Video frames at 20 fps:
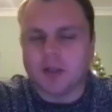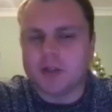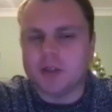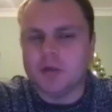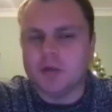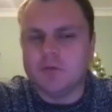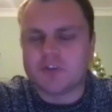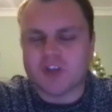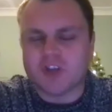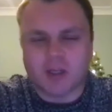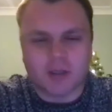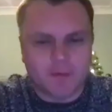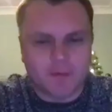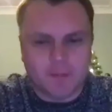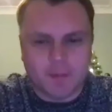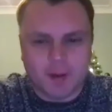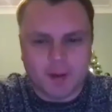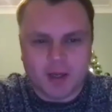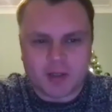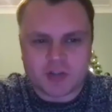you've said in
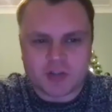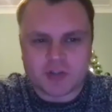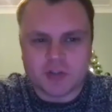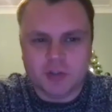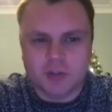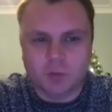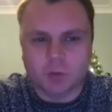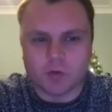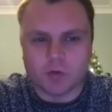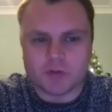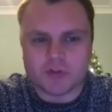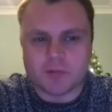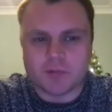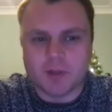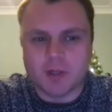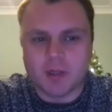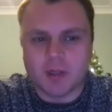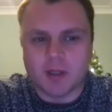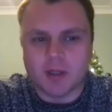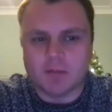the past you want to
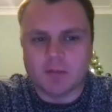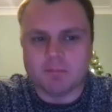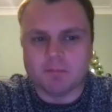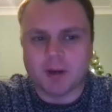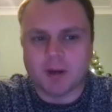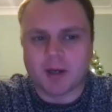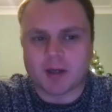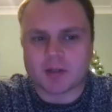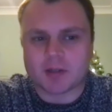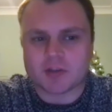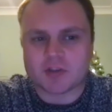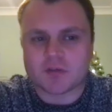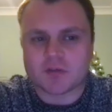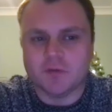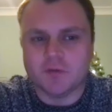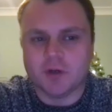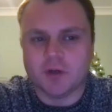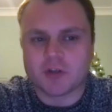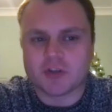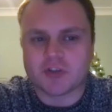be Impact's
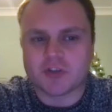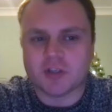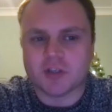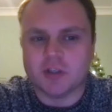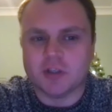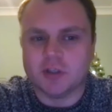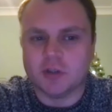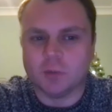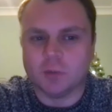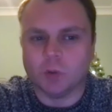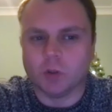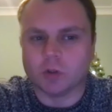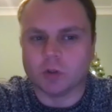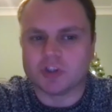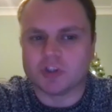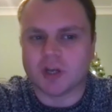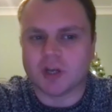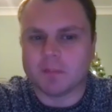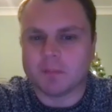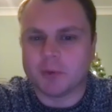first Indian world
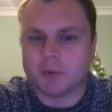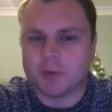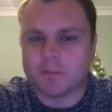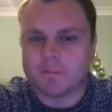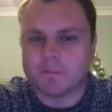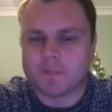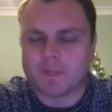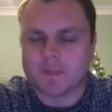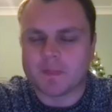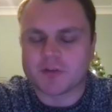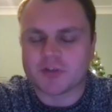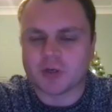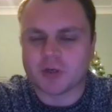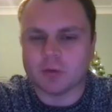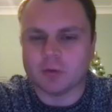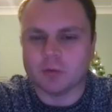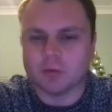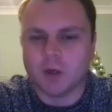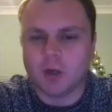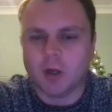champion.
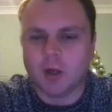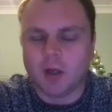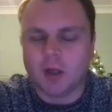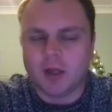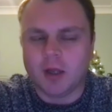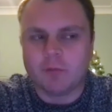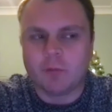So if we